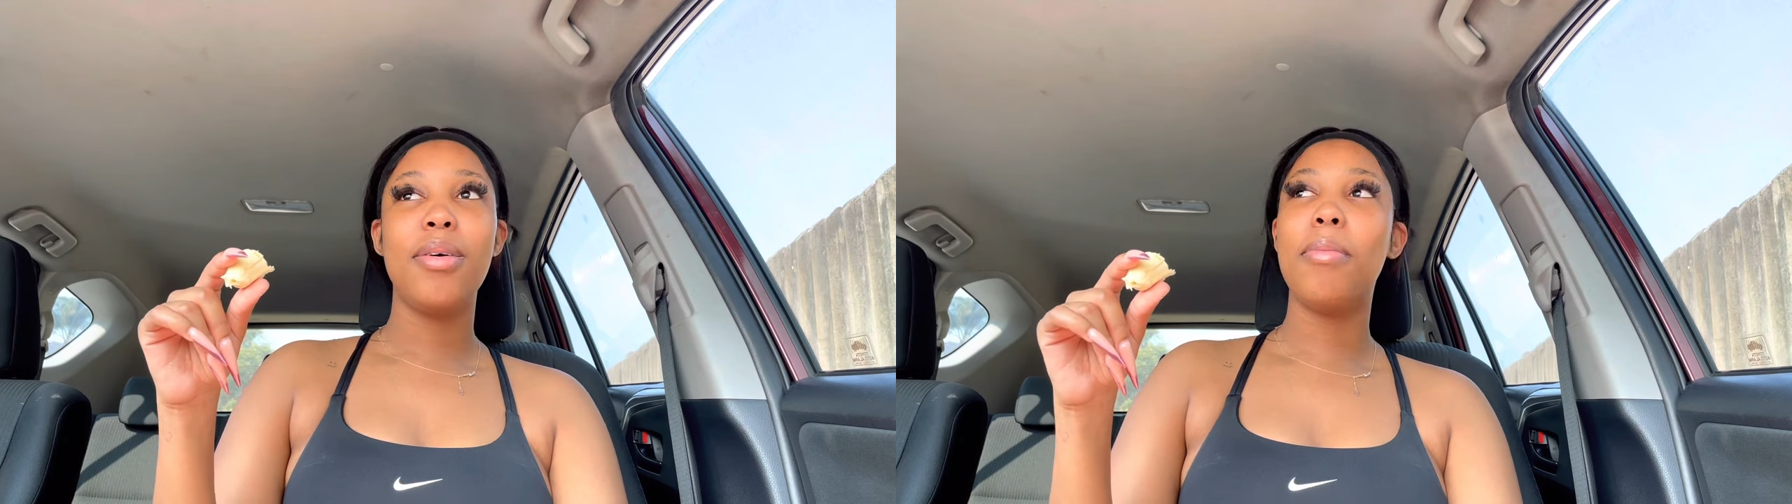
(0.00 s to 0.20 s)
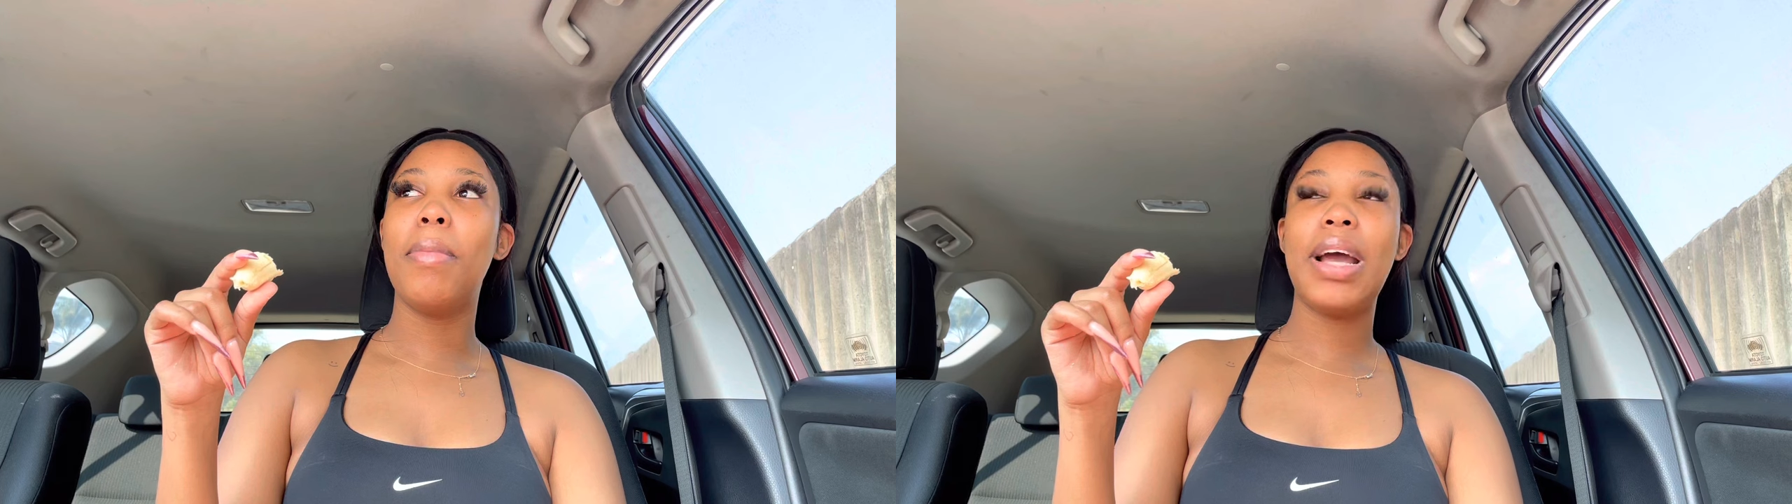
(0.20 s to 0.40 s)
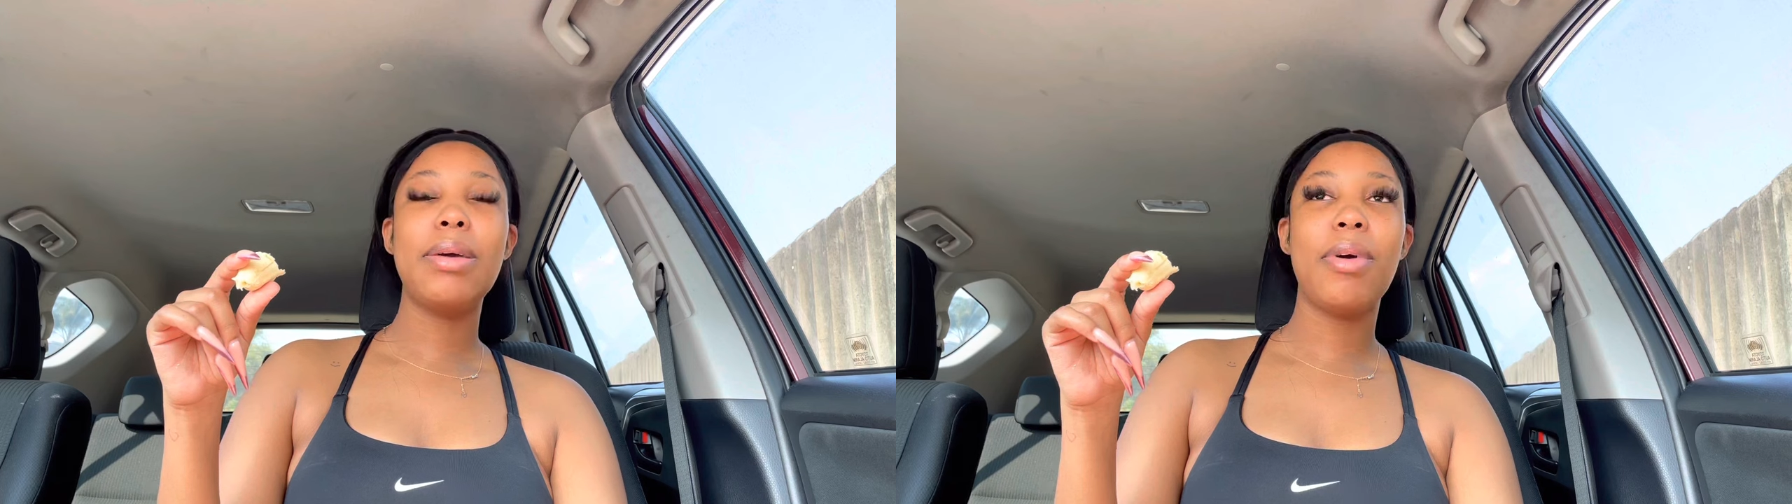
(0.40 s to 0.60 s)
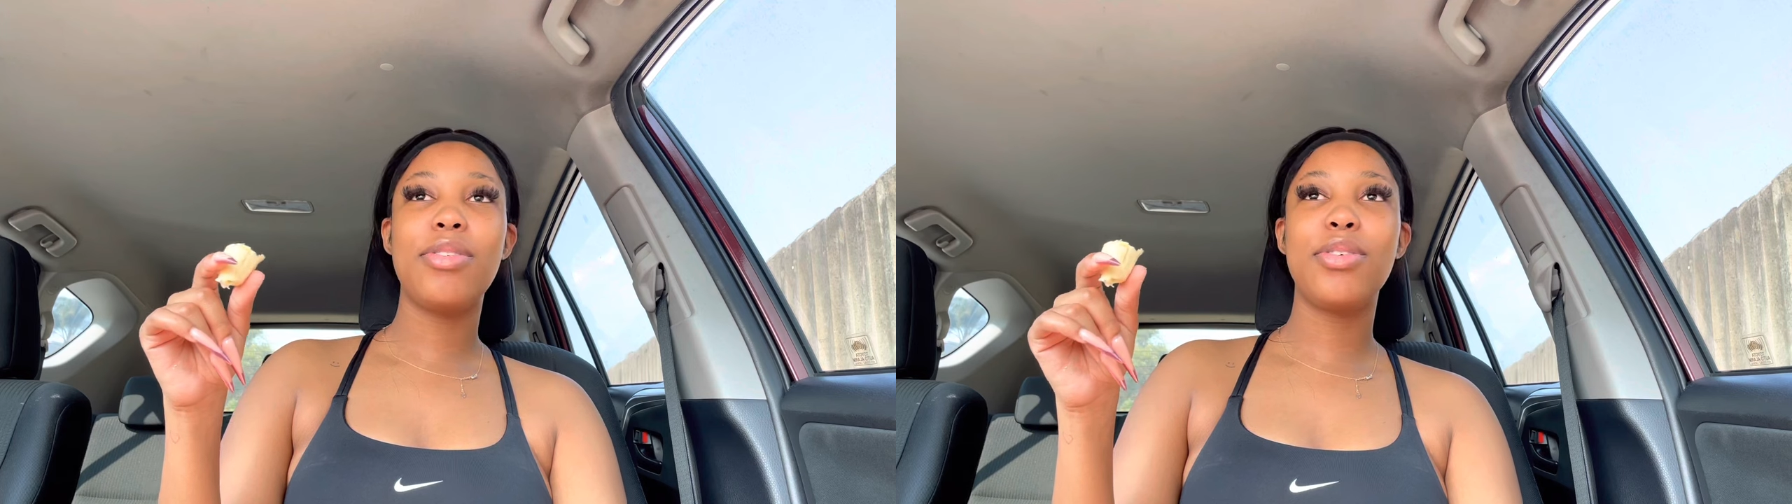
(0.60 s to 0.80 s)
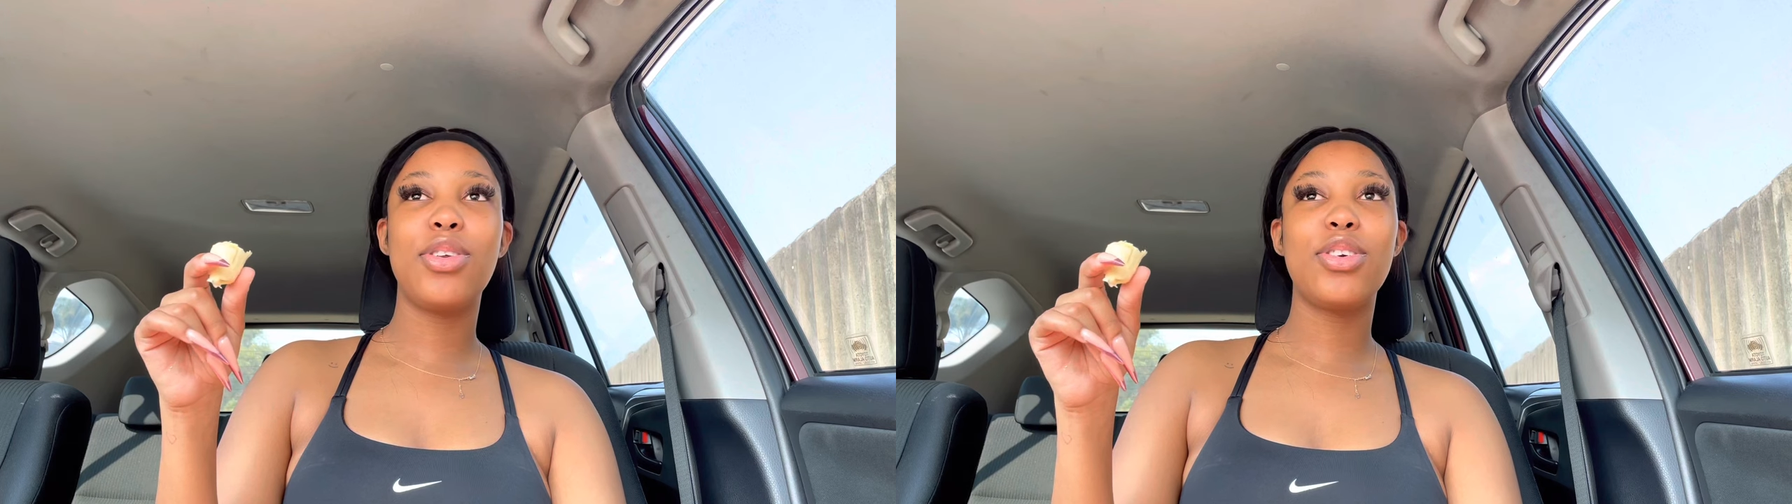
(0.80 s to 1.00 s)
my
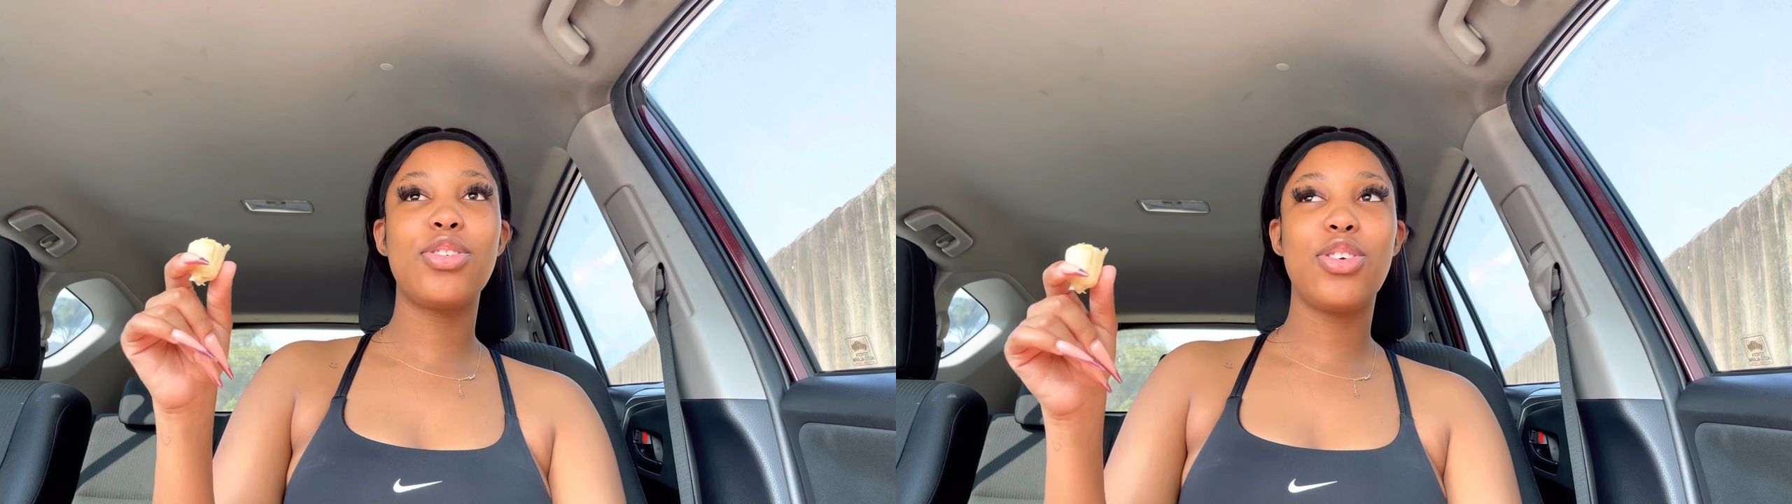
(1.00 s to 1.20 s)
food looks